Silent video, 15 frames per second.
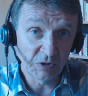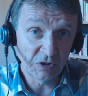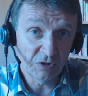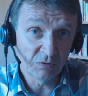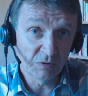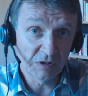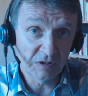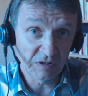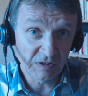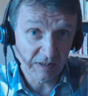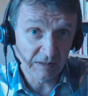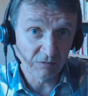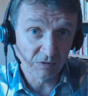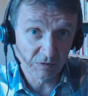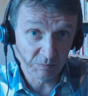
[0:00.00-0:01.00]
And you and the
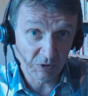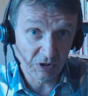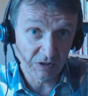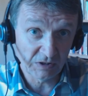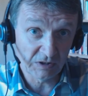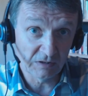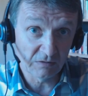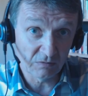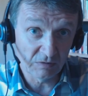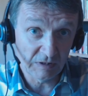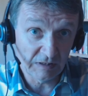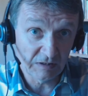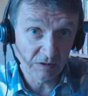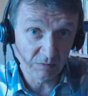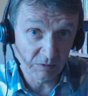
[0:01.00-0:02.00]
salesperson will
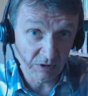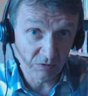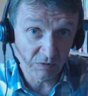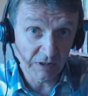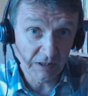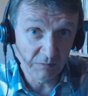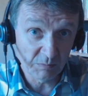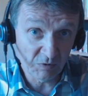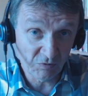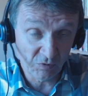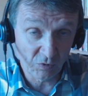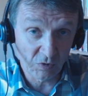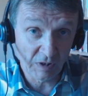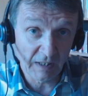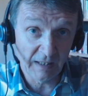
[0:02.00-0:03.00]
need to agree
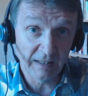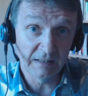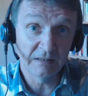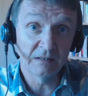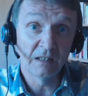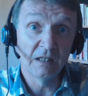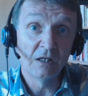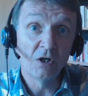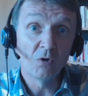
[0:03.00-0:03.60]
beforehand